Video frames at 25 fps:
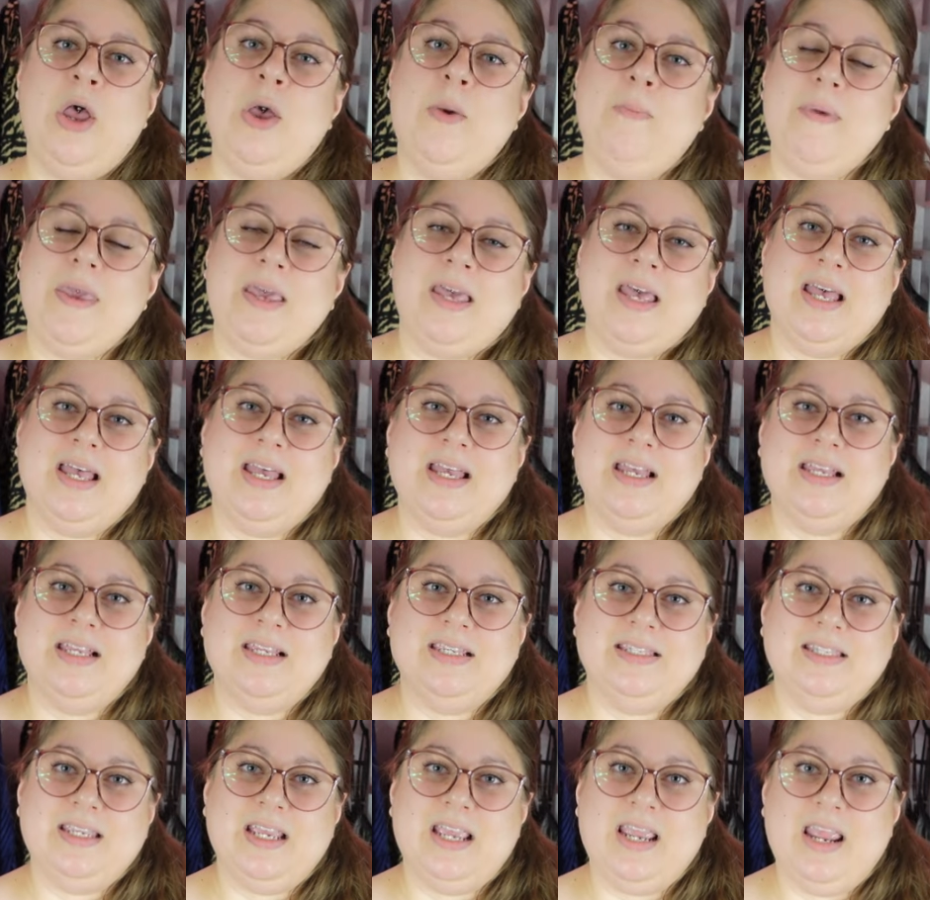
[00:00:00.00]

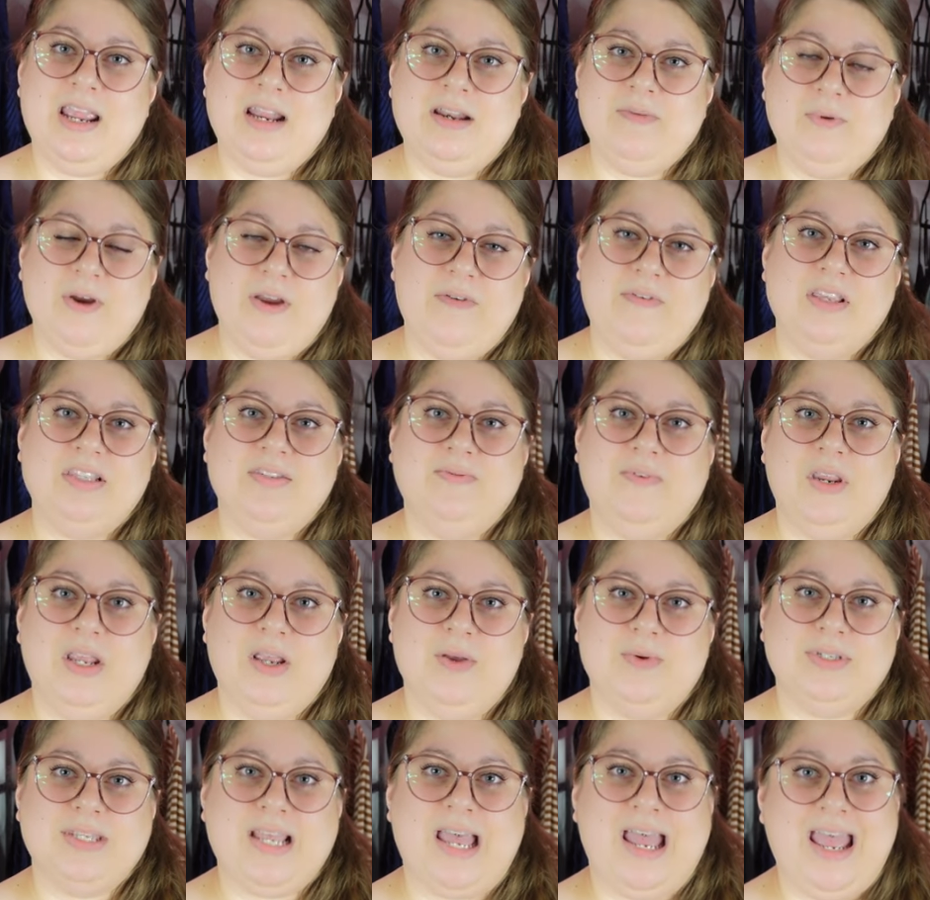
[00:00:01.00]
because in previous
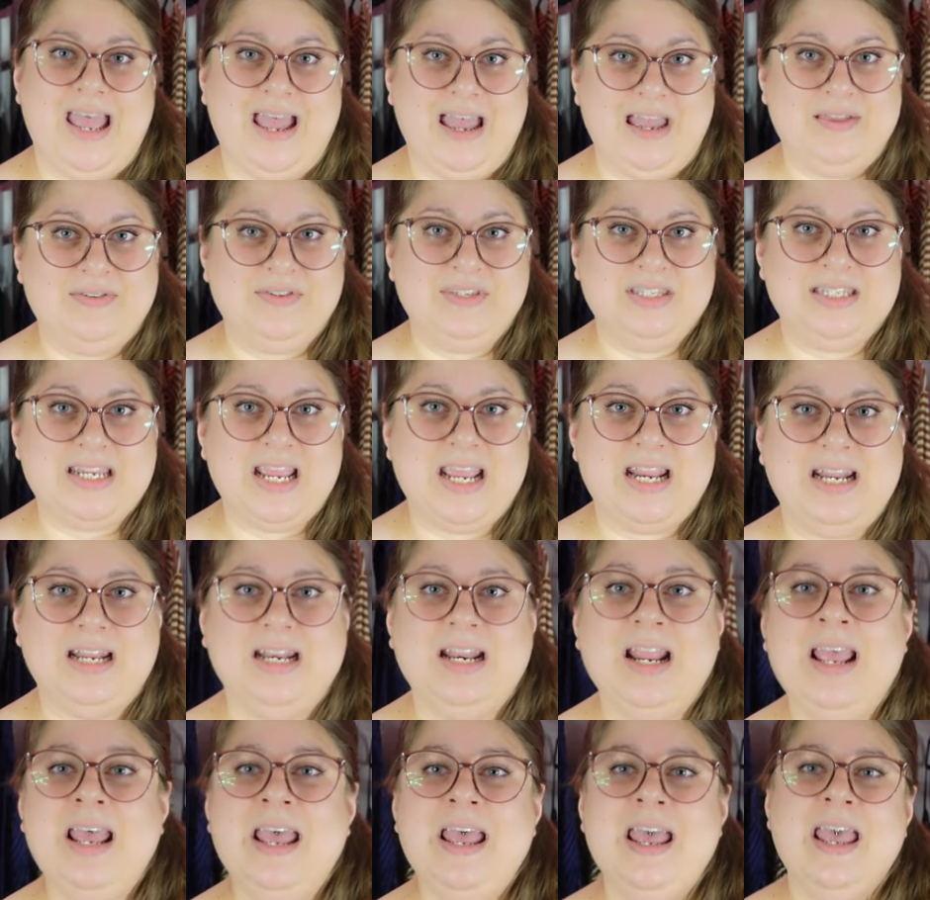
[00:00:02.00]
videos I have stated
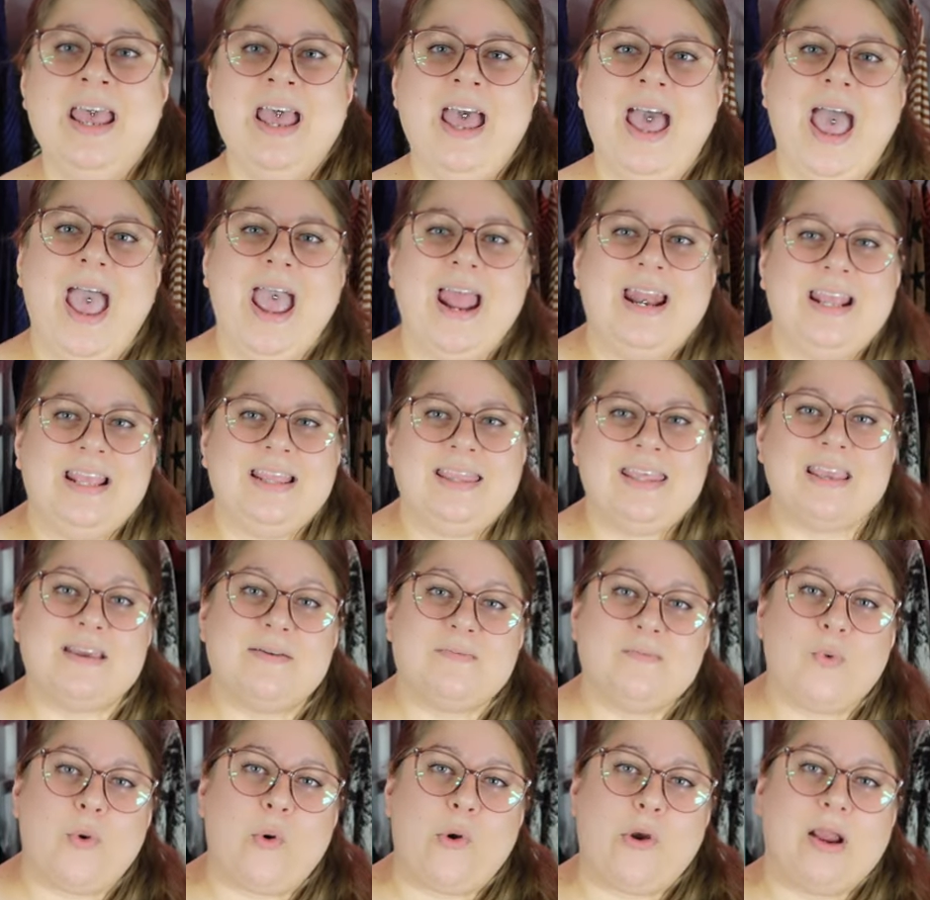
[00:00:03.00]

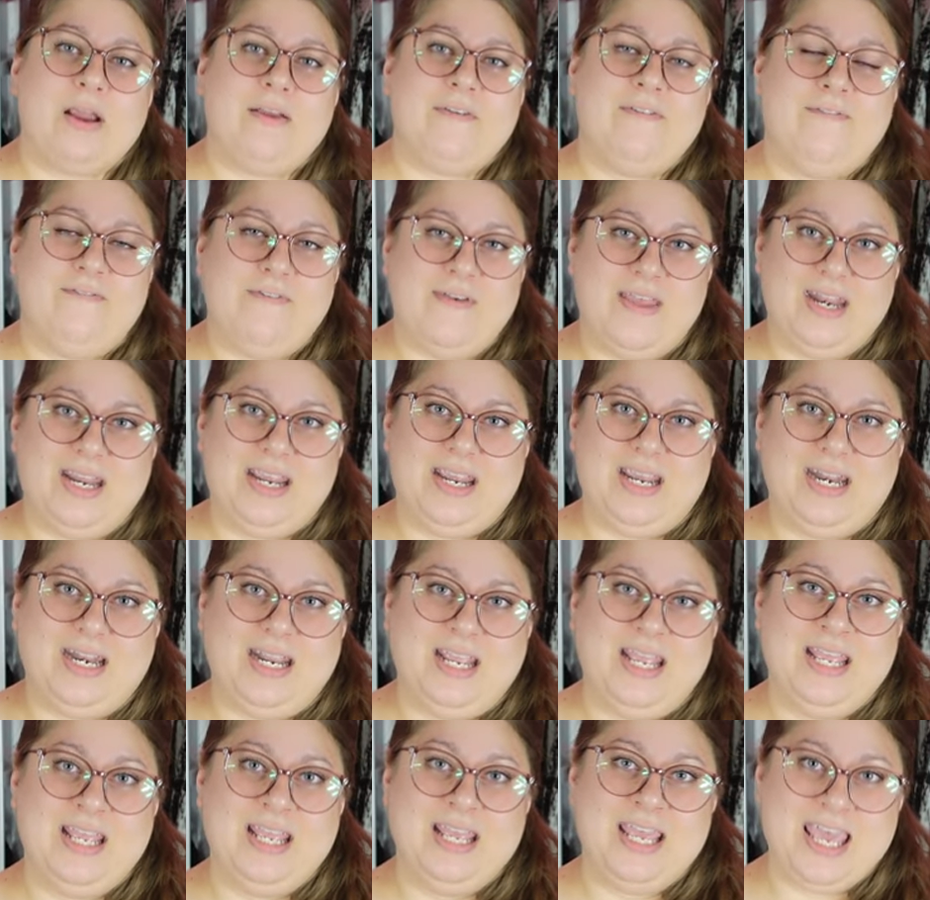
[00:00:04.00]
anything more fitted
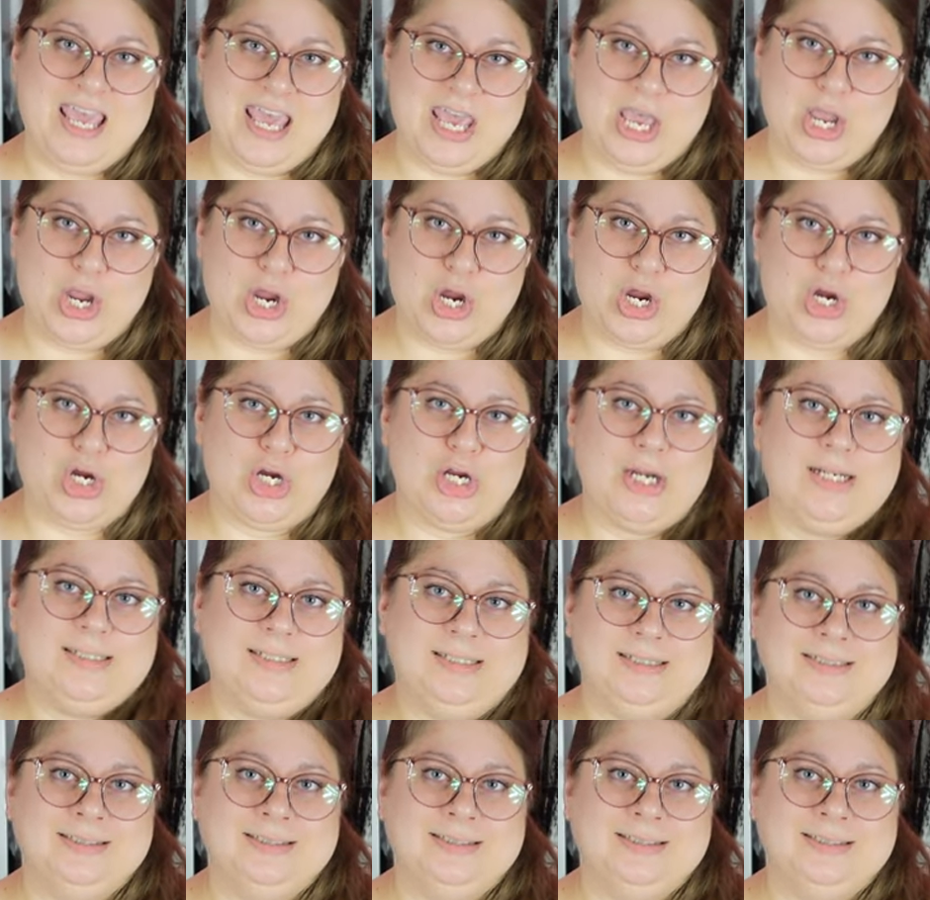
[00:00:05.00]
here